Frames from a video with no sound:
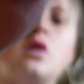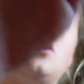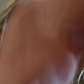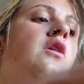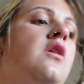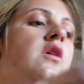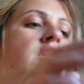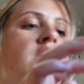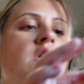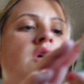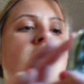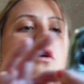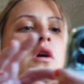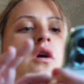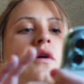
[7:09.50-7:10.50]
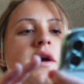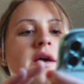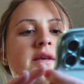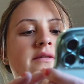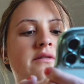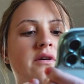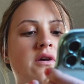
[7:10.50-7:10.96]
a cup of shredded cheese.
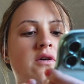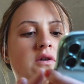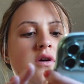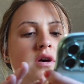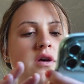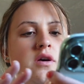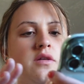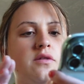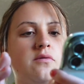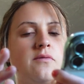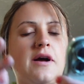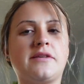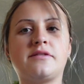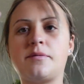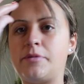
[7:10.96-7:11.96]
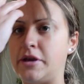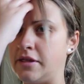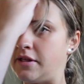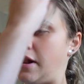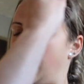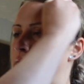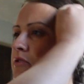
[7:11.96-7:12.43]
Okay, so the recipe
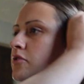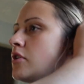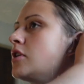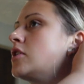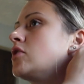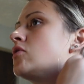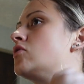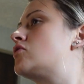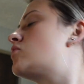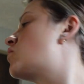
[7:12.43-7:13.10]
that I was going to use